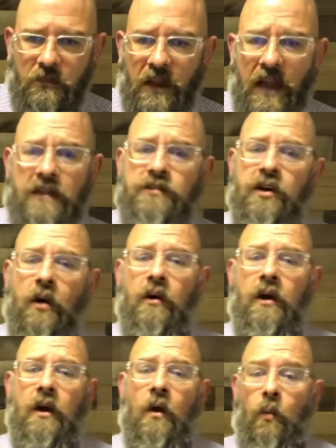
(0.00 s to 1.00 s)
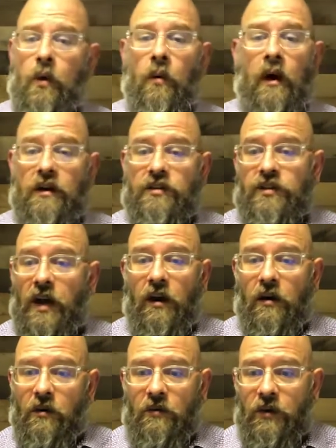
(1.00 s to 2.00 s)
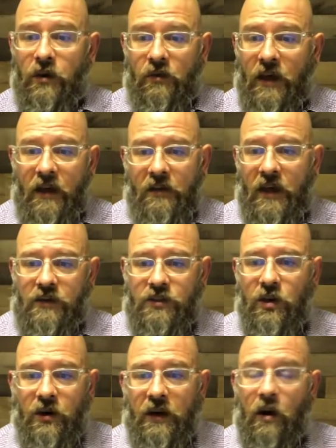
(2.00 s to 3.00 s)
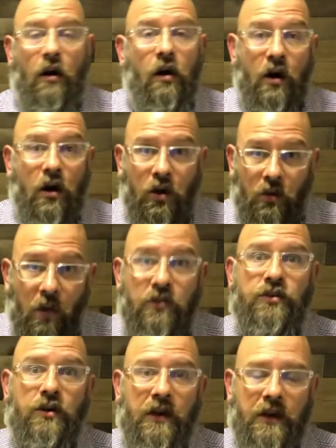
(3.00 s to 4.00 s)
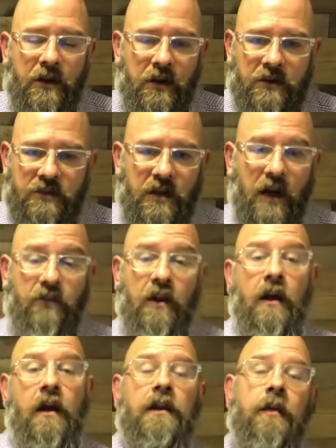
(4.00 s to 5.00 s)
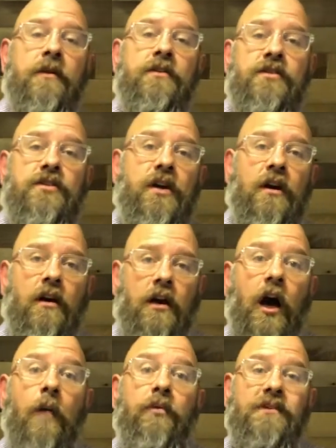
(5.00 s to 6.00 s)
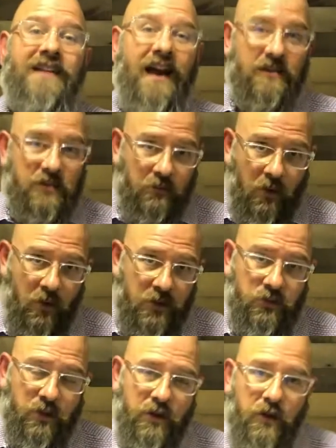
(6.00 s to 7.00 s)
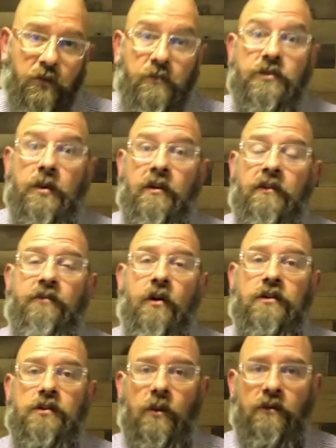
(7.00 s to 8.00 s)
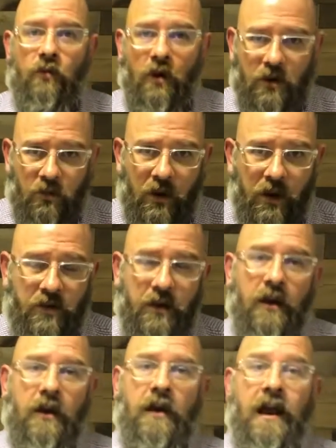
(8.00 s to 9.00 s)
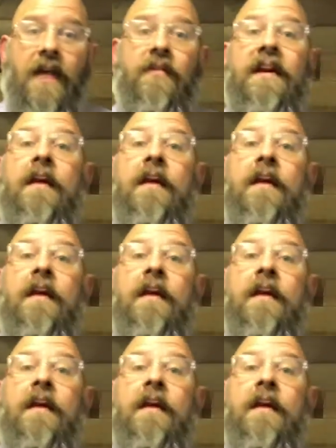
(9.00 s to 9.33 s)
And so we wanted to share, you know, that journey and on our growth journey and stuff. Let me just share a couple testimonies with you from some of the folks that we've worked with and the